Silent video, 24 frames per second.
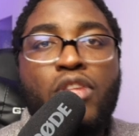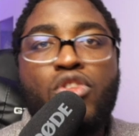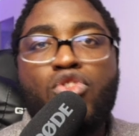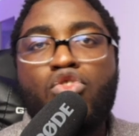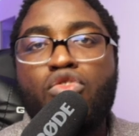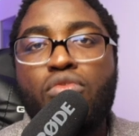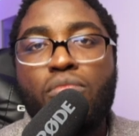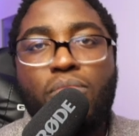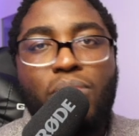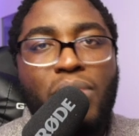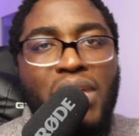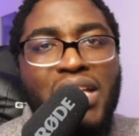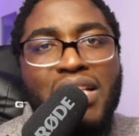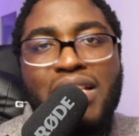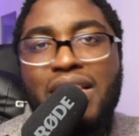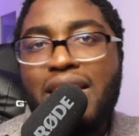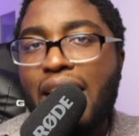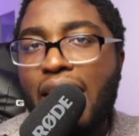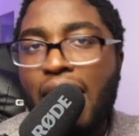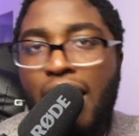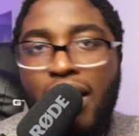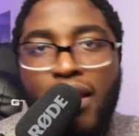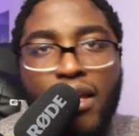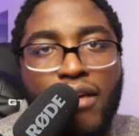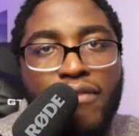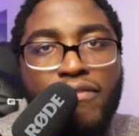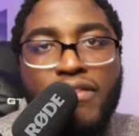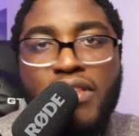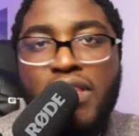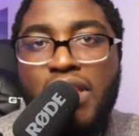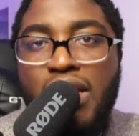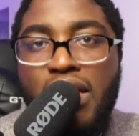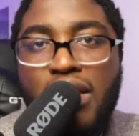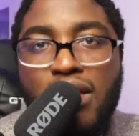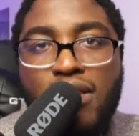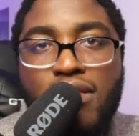then to mint
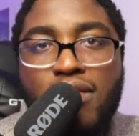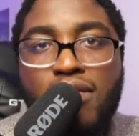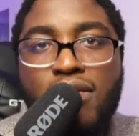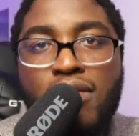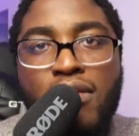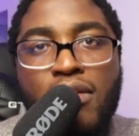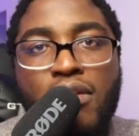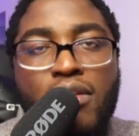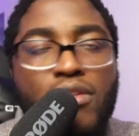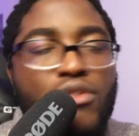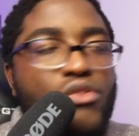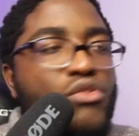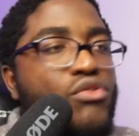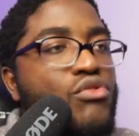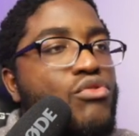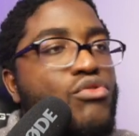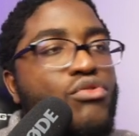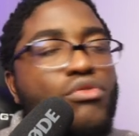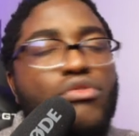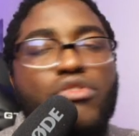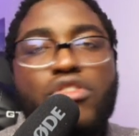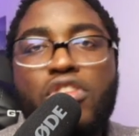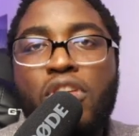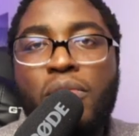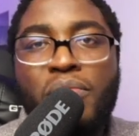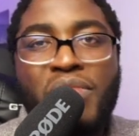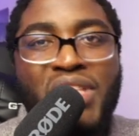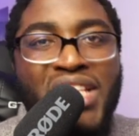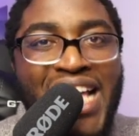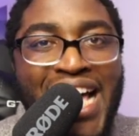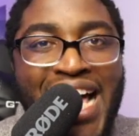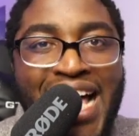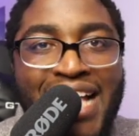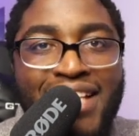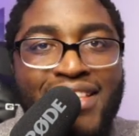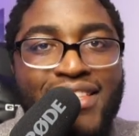NFTs to do some
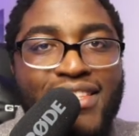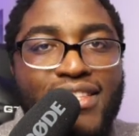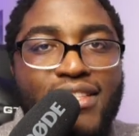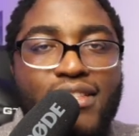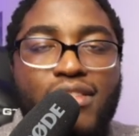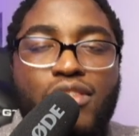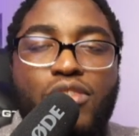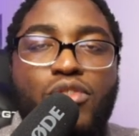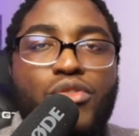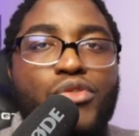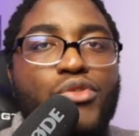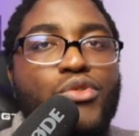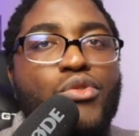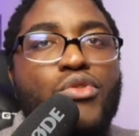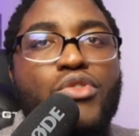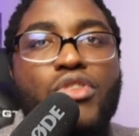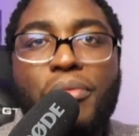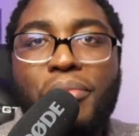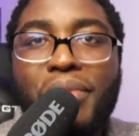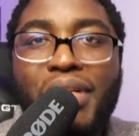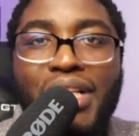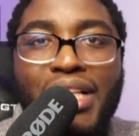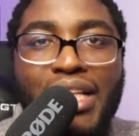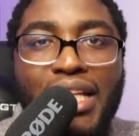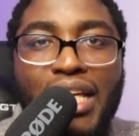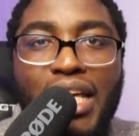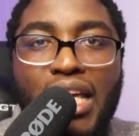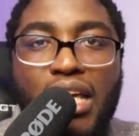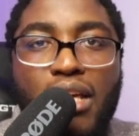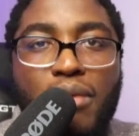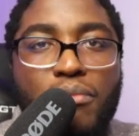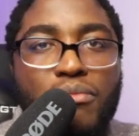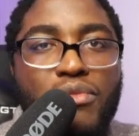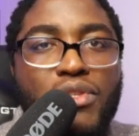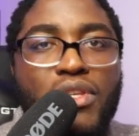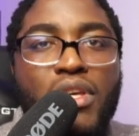tasks, to do some
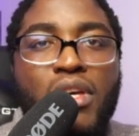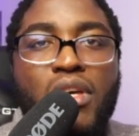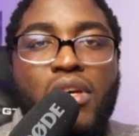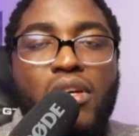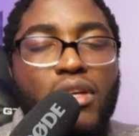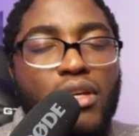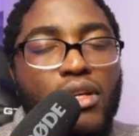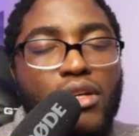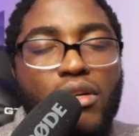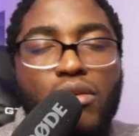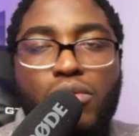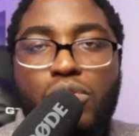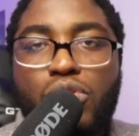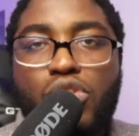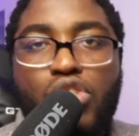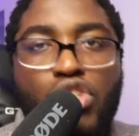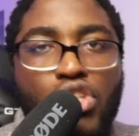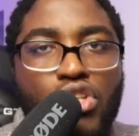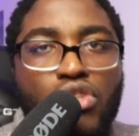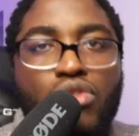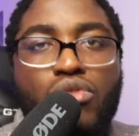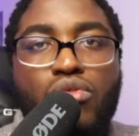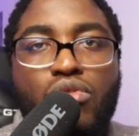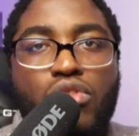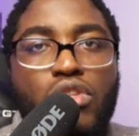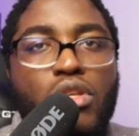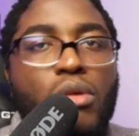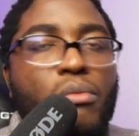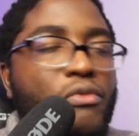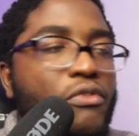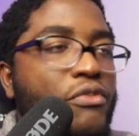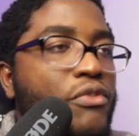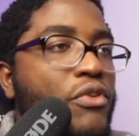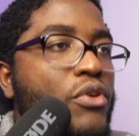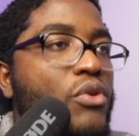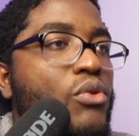claims, you know, to just do
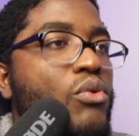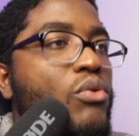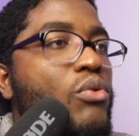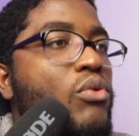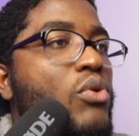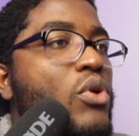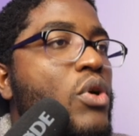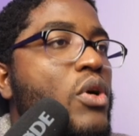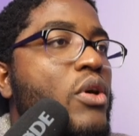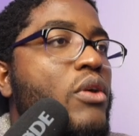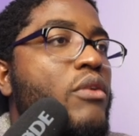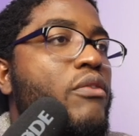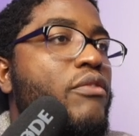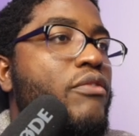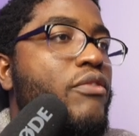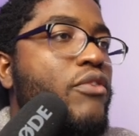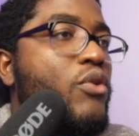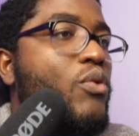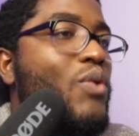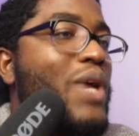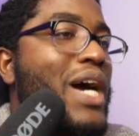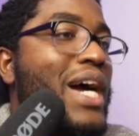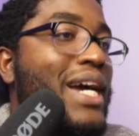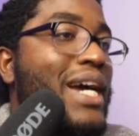some few, few